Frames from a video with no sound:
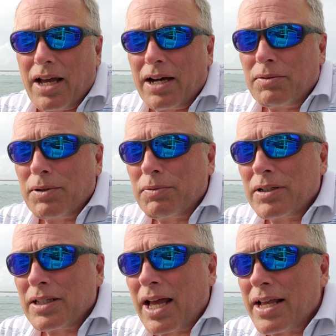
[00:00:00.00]
Uh, we
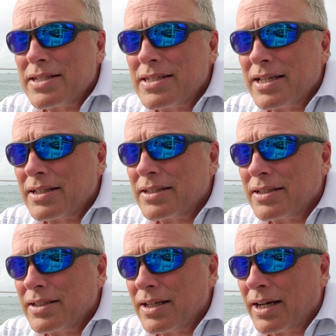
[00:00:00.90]
realize that
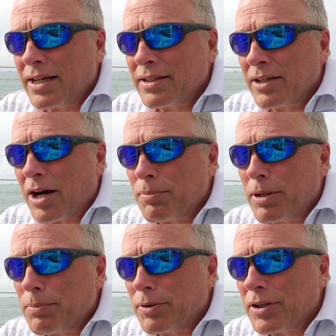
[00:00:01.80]
uh, there are
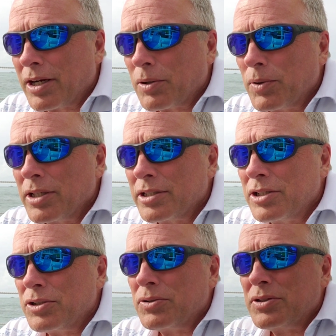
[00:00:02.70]
people that are willing
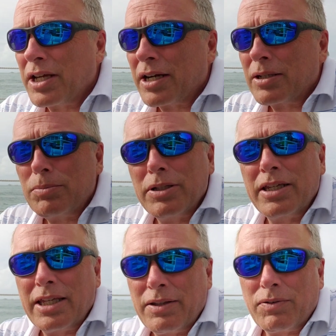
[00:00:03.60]
to do
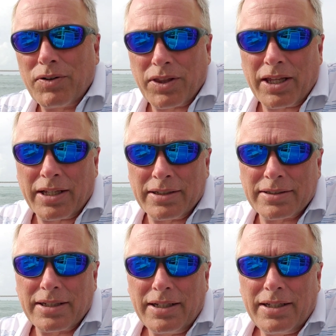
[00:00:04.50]
terribly evil
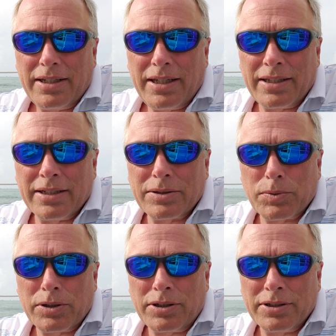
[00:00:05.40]
things in this
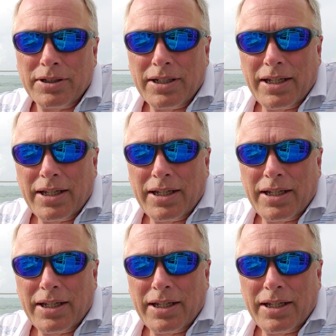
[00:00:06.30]
world,